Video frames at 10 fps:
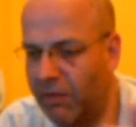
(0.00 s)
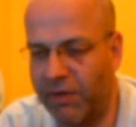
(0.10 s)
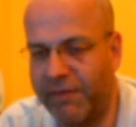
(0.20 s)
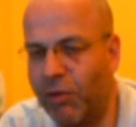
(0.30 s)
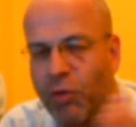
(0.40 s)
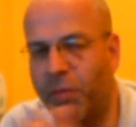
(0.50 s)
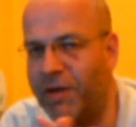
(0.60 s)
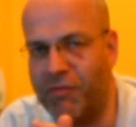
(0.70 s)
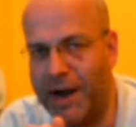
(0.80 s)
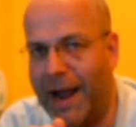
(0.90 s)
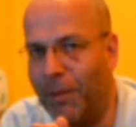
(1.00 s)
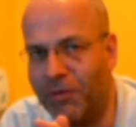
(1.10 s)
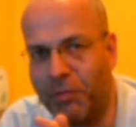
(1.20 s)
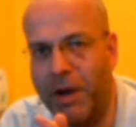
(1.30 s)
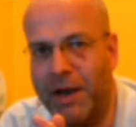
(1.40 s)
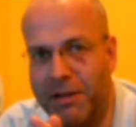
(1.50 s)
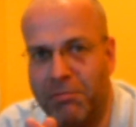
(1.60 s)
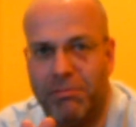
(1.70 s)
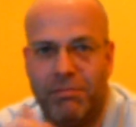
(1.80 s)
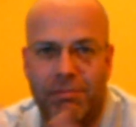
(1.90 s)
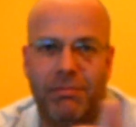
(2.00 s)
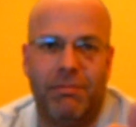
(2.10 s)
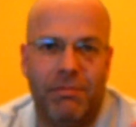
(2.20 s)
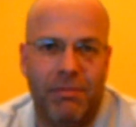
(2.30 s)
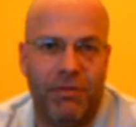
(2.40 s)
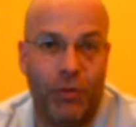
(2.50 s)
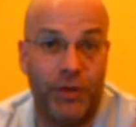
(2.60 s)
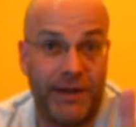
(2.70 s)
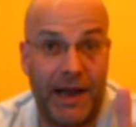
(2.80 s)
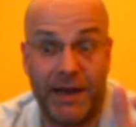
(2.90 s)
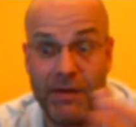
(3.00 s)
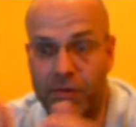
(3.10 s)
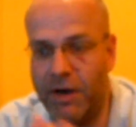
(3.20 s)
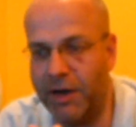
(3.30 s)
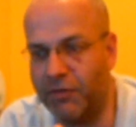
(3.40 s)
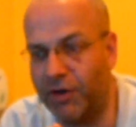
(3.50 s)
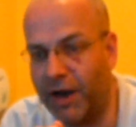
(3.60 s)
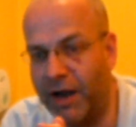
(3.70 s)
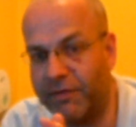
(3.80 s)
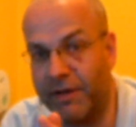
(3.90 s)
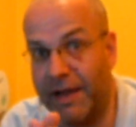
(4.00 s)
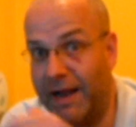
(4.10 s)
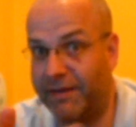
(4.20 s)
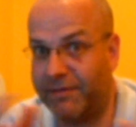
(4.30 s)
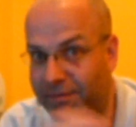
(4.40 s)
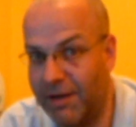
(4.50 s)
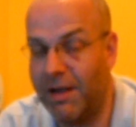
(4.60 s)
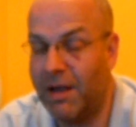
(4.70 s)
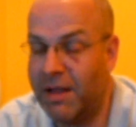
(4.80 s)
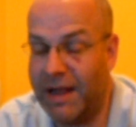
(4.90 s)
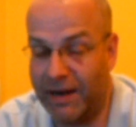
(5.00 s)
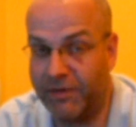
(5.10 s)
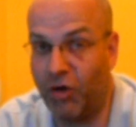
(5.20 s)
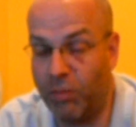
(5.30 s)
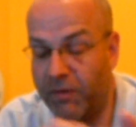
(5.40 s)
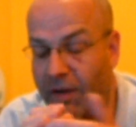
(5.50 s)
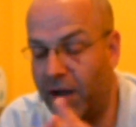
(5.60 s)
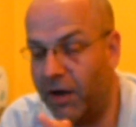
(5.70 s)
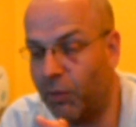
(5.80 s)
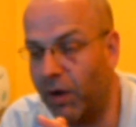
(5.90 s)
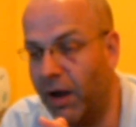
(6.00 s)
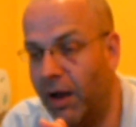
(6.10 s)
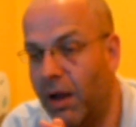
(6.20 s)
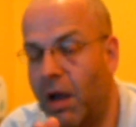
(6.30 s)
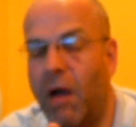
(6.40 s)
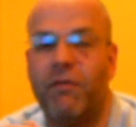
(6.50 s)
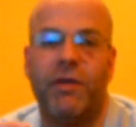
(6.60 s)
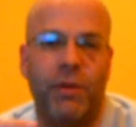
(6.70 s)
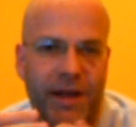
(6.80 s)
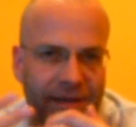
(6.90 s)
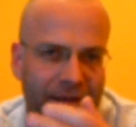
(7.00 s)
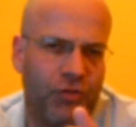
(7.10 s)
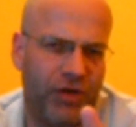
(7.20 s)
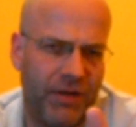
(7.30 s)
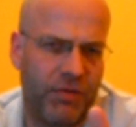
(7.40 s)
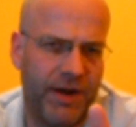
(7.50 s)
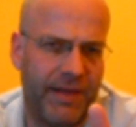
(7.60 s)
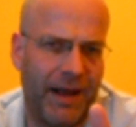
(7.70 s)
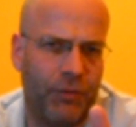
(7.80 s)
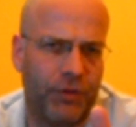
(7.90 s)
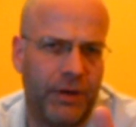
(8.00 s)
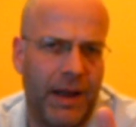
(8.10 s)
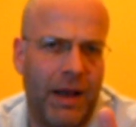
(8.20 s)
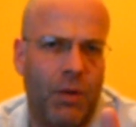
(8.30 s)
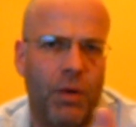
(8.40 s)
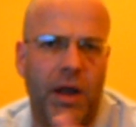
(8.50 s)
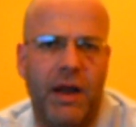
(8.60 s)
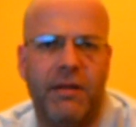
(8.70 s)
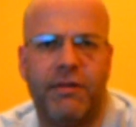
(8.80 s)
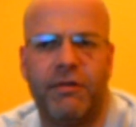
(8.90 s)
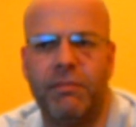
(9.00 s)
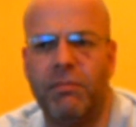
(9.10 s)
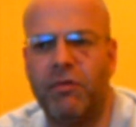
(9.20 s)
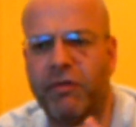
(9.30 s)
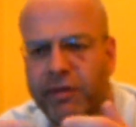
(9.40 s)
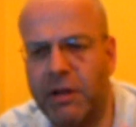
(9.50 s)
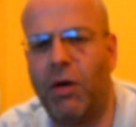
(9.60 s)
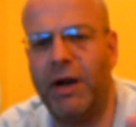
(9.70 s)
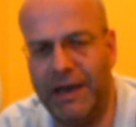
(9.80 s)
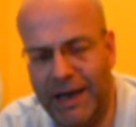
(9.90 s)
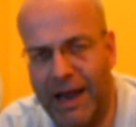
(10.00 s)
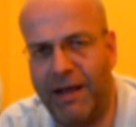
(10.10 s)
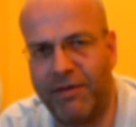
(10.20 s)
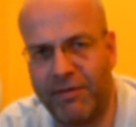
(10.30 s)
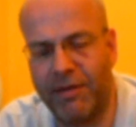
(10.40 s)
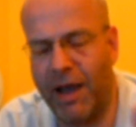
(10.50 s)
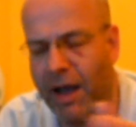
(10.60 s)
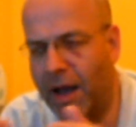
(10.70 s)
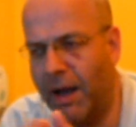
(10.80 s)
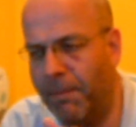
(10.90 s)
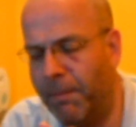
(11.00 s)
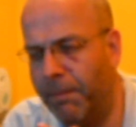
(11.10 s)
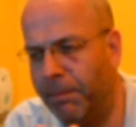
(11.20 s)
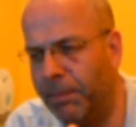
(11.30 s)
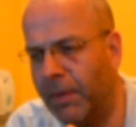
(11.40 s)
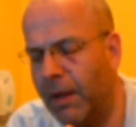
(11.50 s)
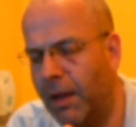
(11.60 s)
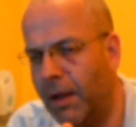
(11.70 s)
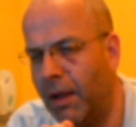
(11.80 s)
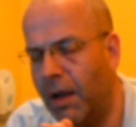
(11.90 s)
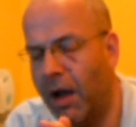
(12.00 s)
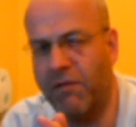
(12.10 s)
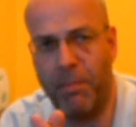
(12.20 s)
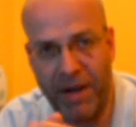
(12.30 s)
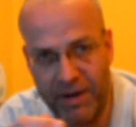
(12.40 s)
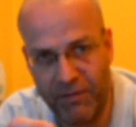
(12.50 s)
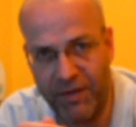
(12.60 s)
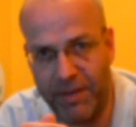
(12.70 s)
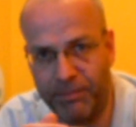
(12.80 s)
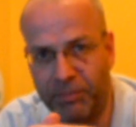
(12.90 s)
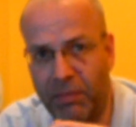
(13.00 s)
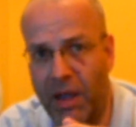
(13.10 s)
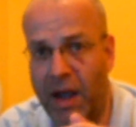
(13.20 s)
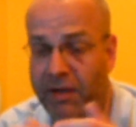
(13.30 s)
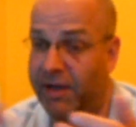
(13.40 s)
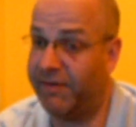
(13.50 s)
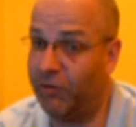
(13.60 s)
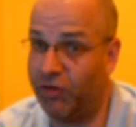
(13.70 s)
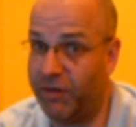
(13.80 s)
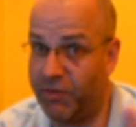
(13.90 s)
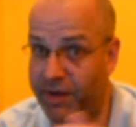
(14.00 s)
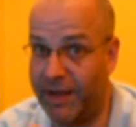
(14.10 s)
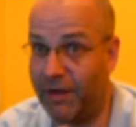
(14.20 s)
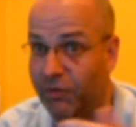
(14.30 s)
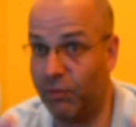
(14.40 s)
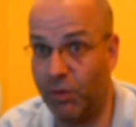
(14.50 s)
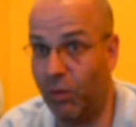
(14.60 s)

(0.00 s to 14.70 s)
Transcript: So they've always been renowned as being sort of the daddy, really, as regards to that type of hardware. Obviously with the SLG 3000 now, it's slightly less of a benefit, because the SLG 3000